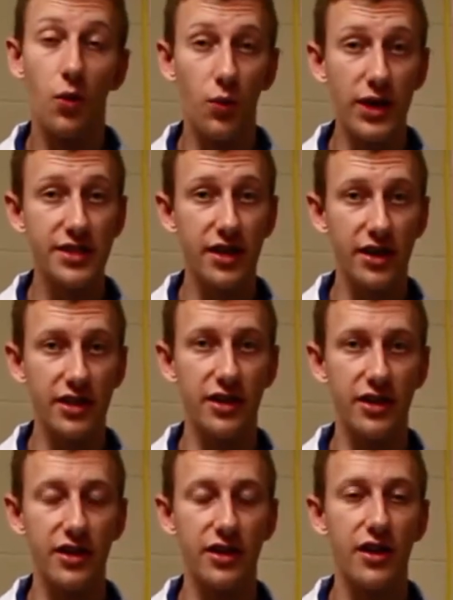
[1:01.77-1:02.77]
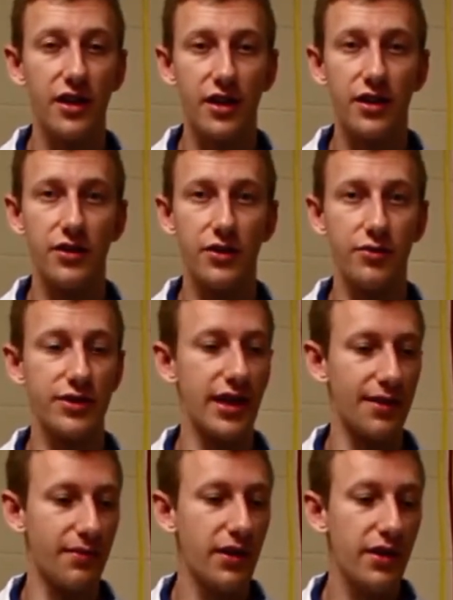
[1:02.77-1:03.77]
We sought to use
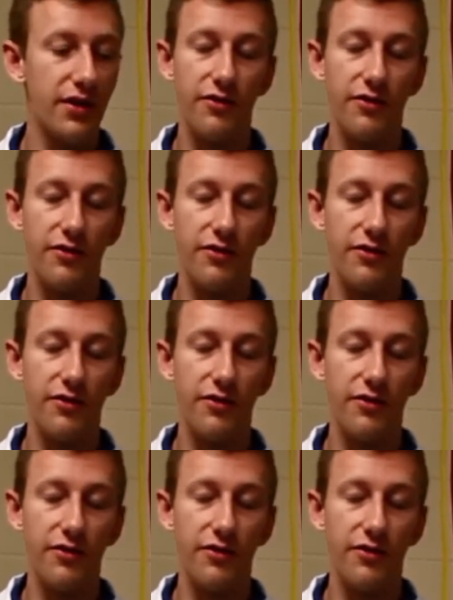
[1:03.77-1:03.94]
them